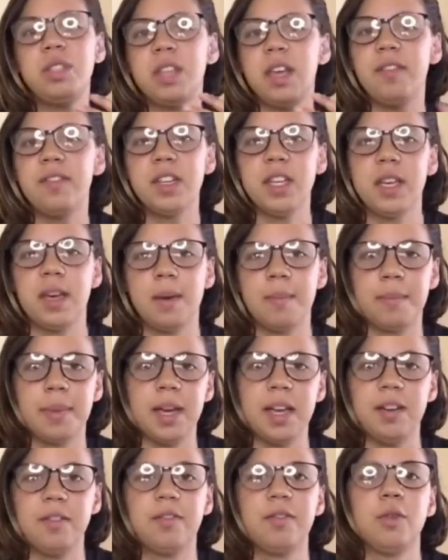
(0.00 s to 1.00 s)
safety
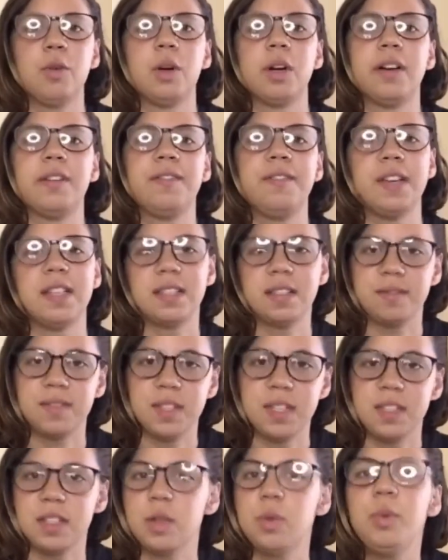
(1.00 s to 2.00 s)
campaign for festive
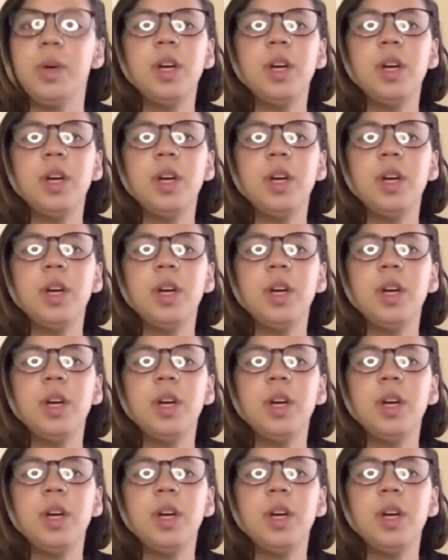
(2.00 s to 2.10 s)
season.